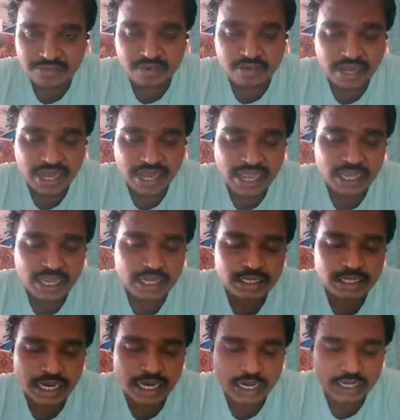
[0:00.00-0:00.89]
Okay, if you
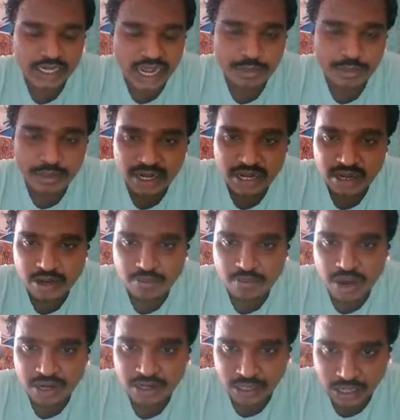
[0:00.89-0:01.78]
take the
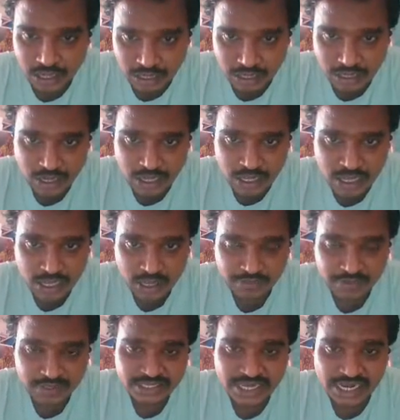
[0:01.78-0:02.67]
turbid
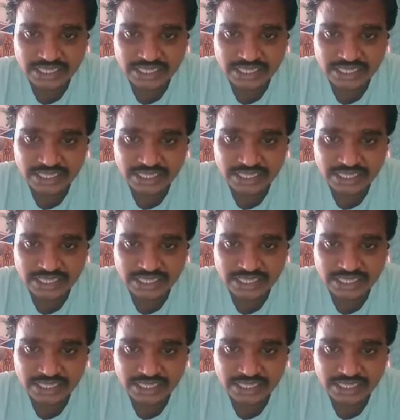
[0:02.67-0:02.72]
water